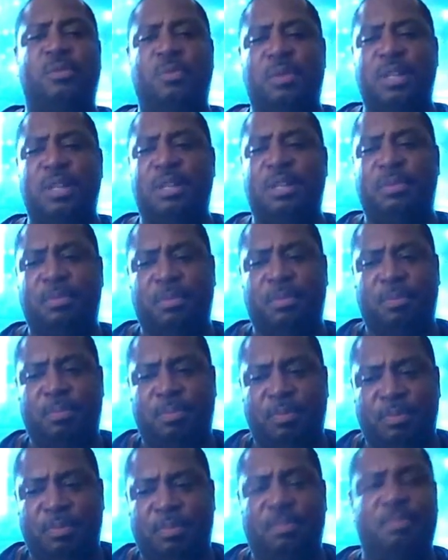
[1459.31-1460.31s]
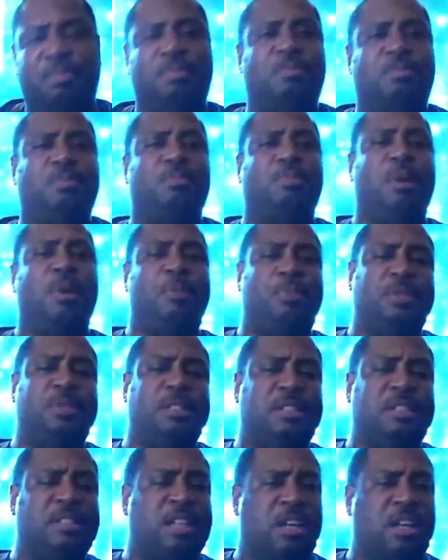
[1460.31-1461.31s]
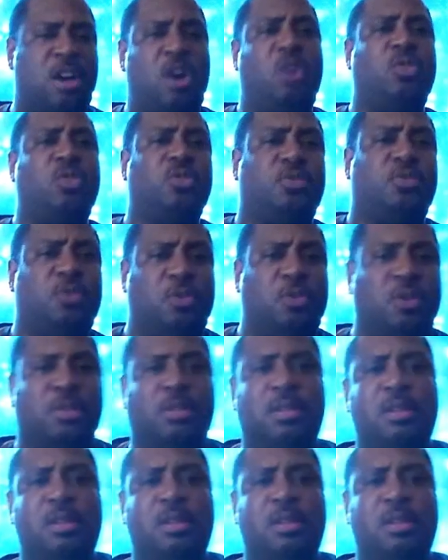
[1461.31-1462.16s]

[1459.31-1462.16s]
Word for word: what purposes it calls for.